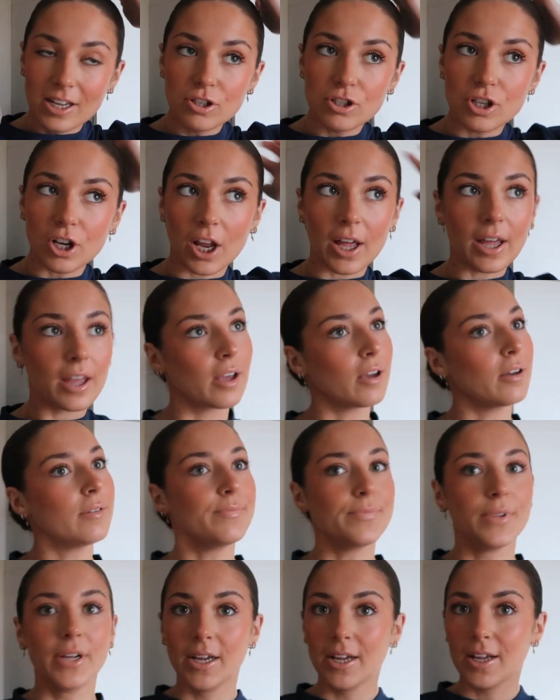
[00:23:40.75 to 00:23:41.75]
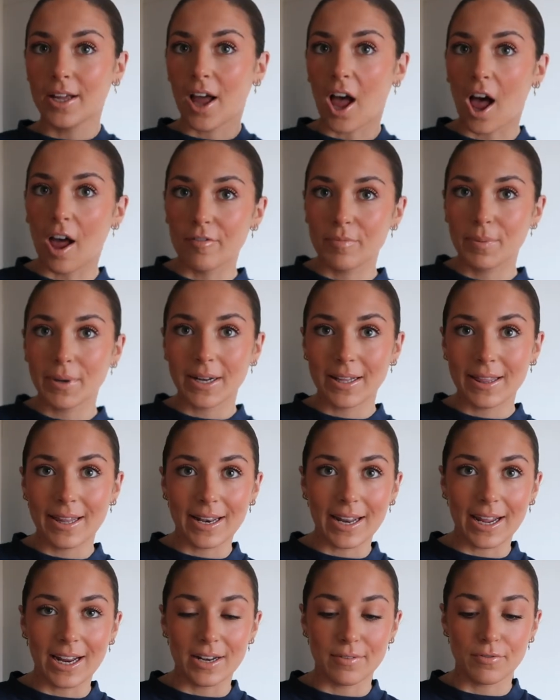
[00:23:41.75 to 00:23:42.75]
So like, I've been in the
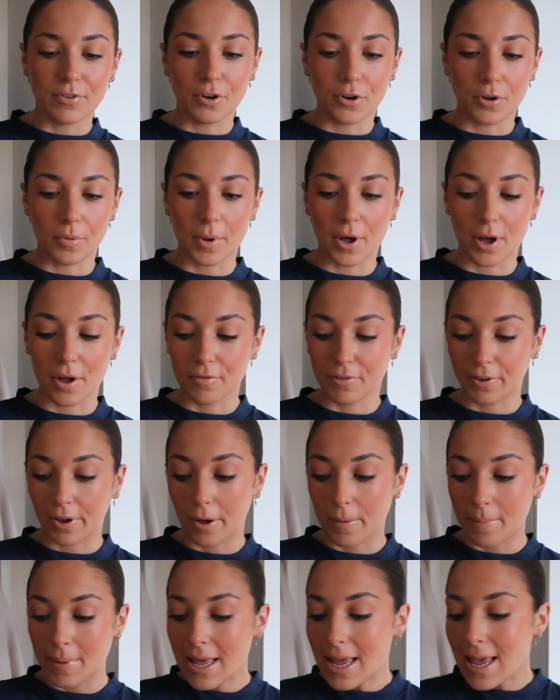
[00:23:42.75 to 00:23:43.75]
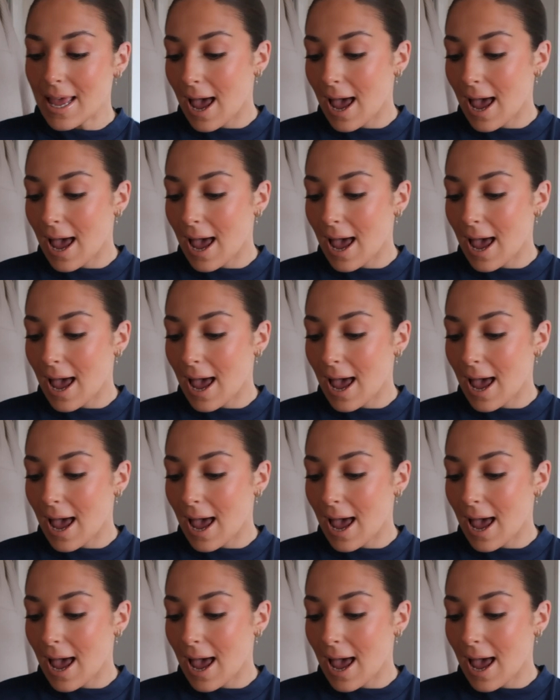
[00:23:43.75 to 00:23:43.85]
need of a new perfume.